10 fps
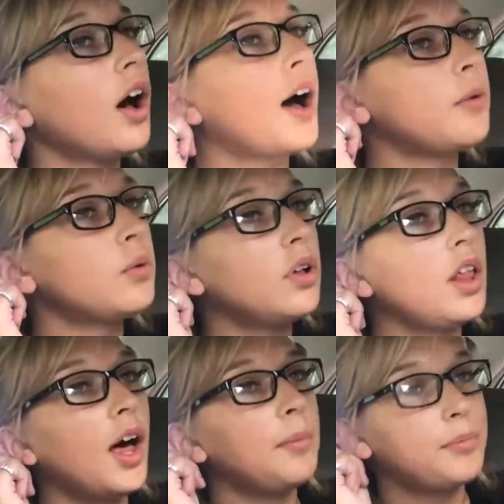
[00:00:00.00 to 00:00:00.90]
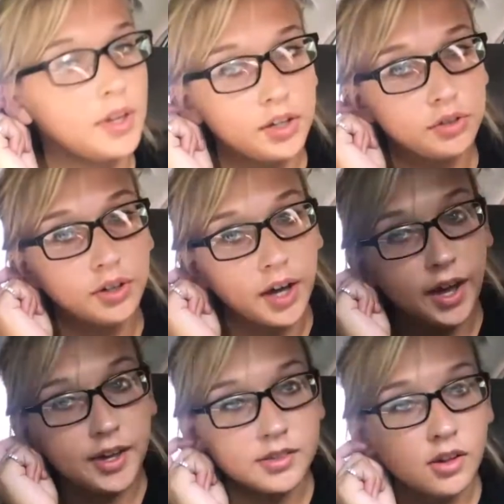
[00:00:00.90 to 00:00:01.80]
I will update you
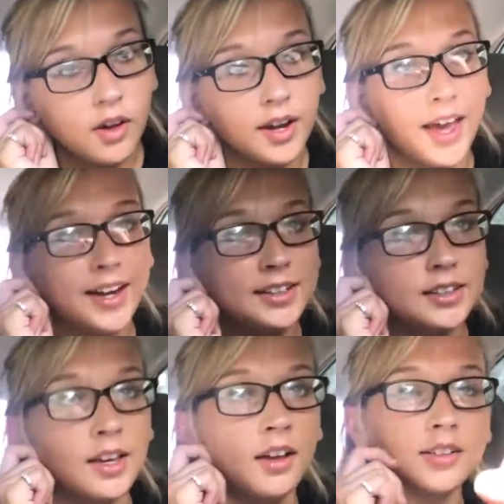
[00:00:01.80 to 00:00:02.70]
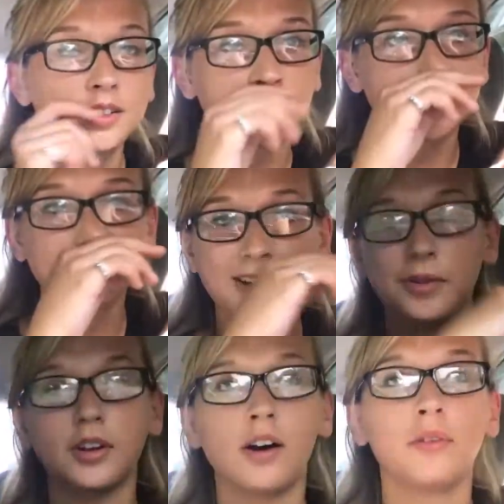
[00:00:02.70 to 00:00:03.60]
guys on anything else that's
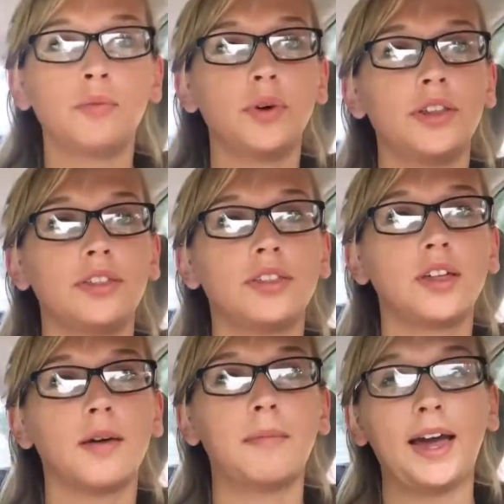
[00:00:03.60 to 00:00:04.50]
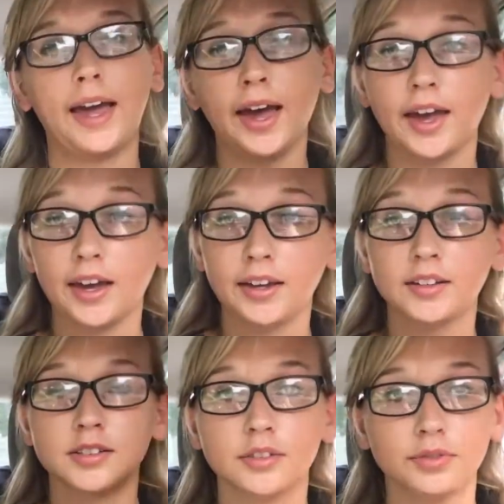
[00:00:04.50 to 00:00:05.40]
going on with my
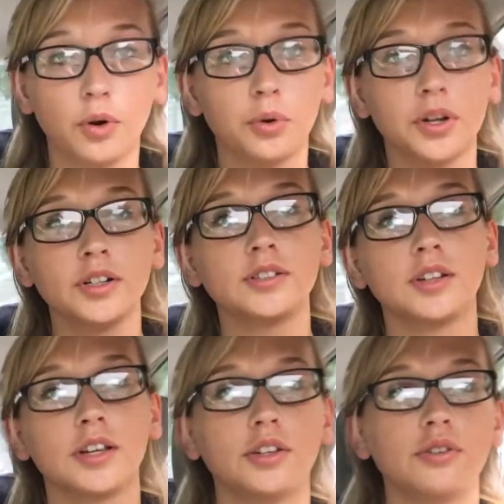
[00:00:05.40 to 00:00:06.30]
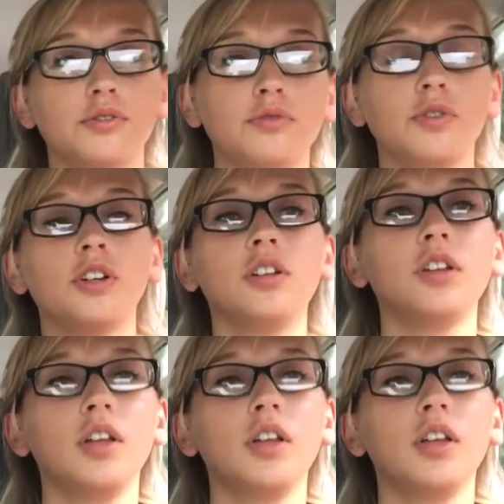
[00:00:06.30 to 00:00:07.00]
hand, of course, like usual.